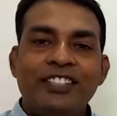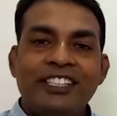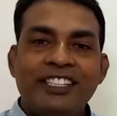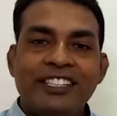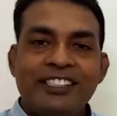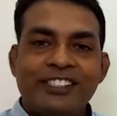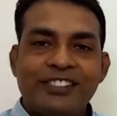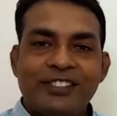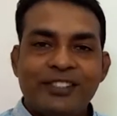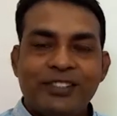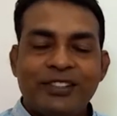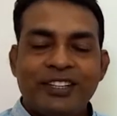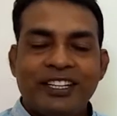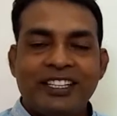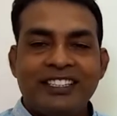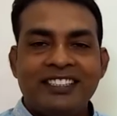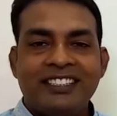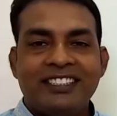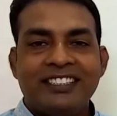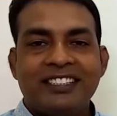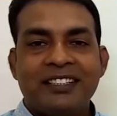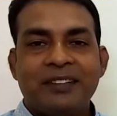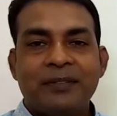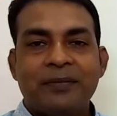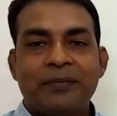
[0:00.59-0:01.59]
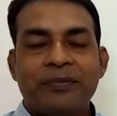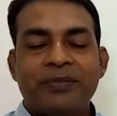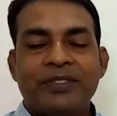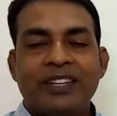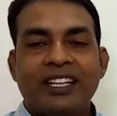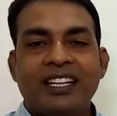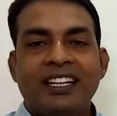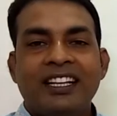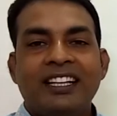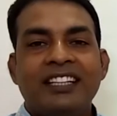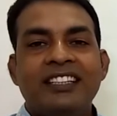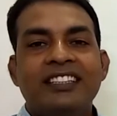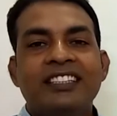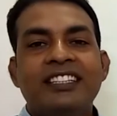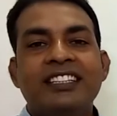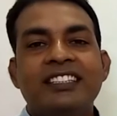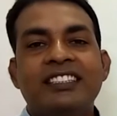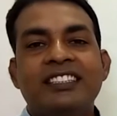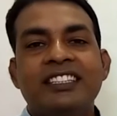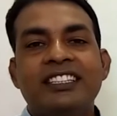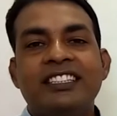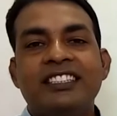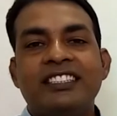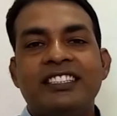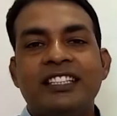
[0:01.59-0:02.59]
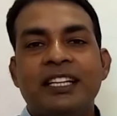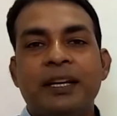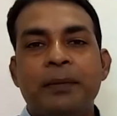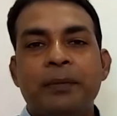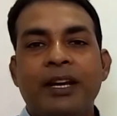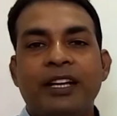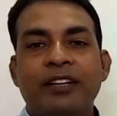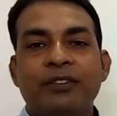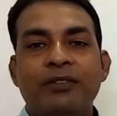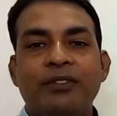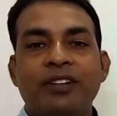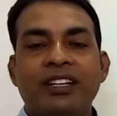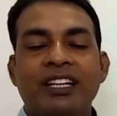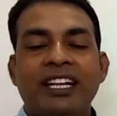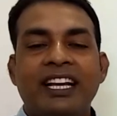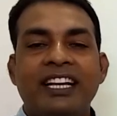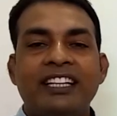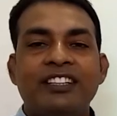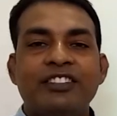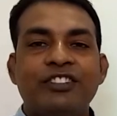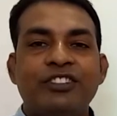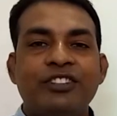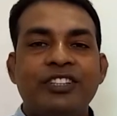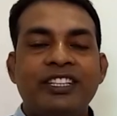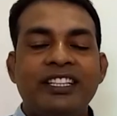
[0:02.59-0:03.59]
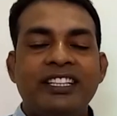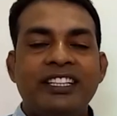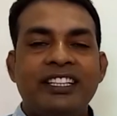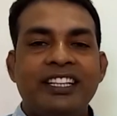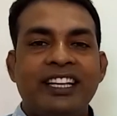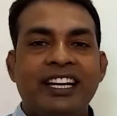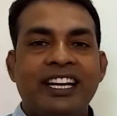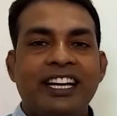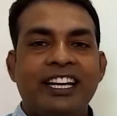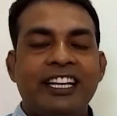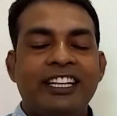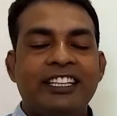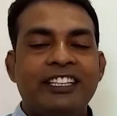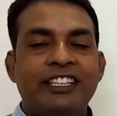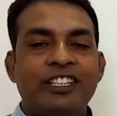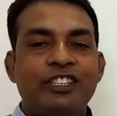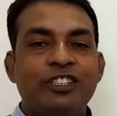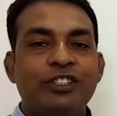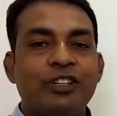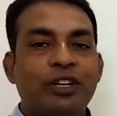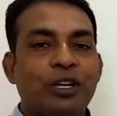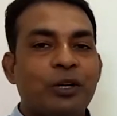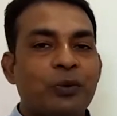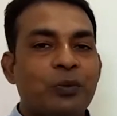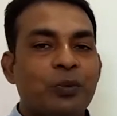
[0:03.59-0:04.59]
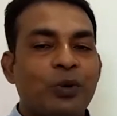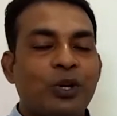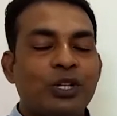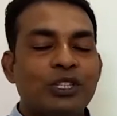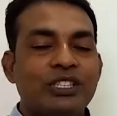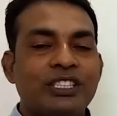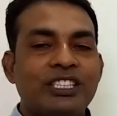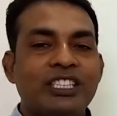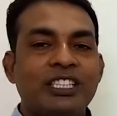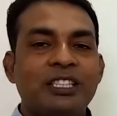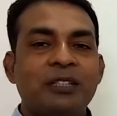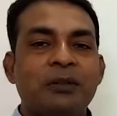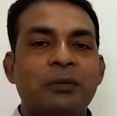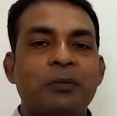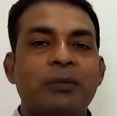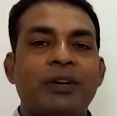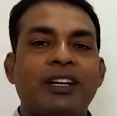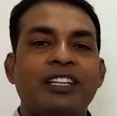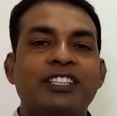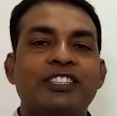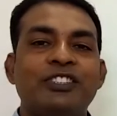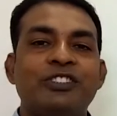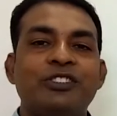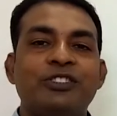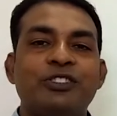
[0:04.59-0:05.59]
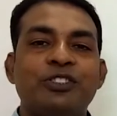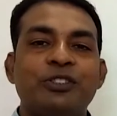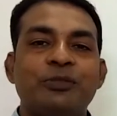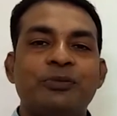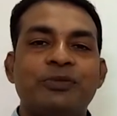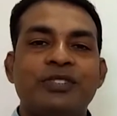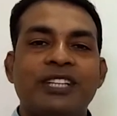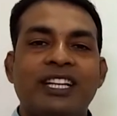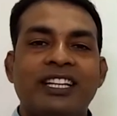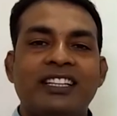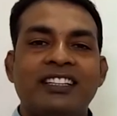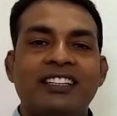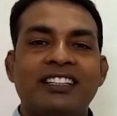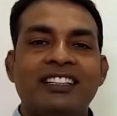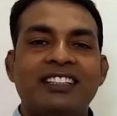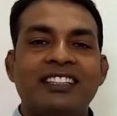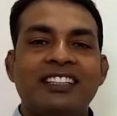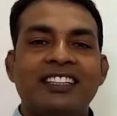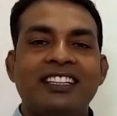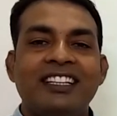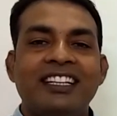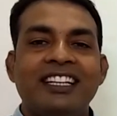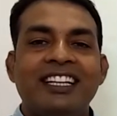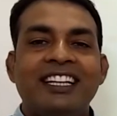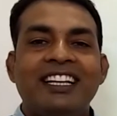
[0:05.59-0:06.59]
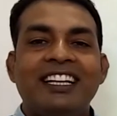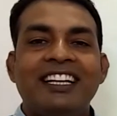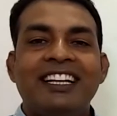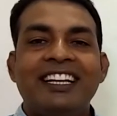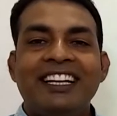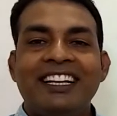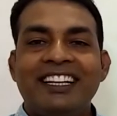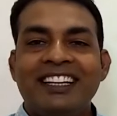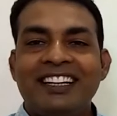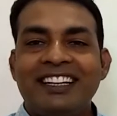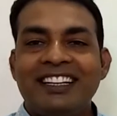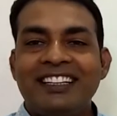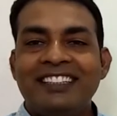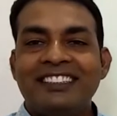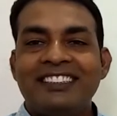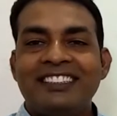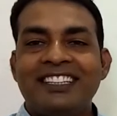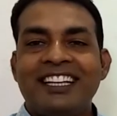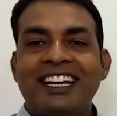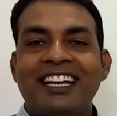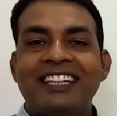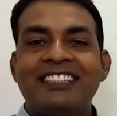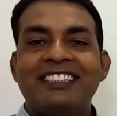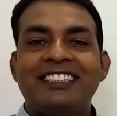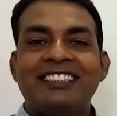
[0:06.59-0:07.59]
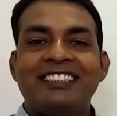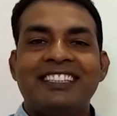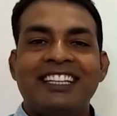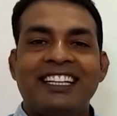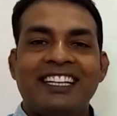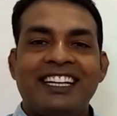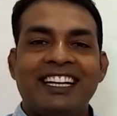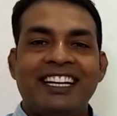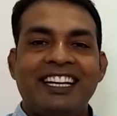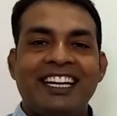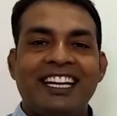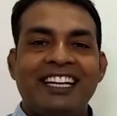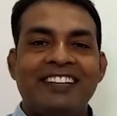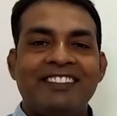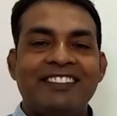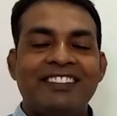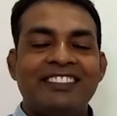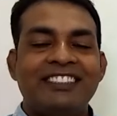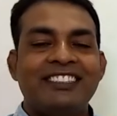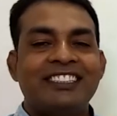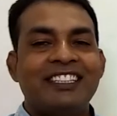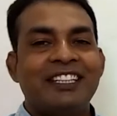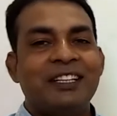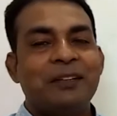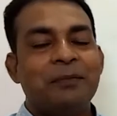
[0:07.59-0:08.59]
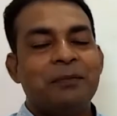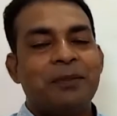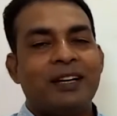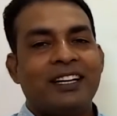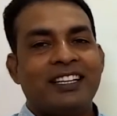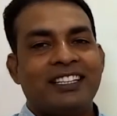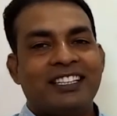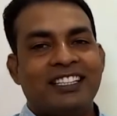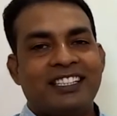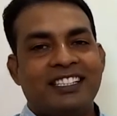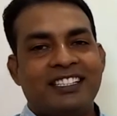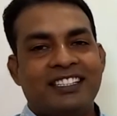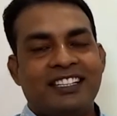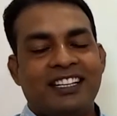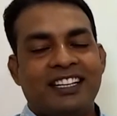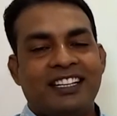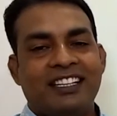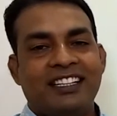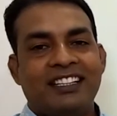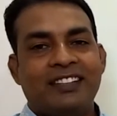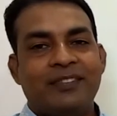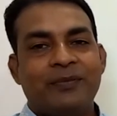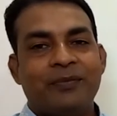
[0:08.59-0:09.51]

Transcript: Dear students, this is Emmanuel Anthony and you are watching my YouTube channel English as a Second Language in Pakistan.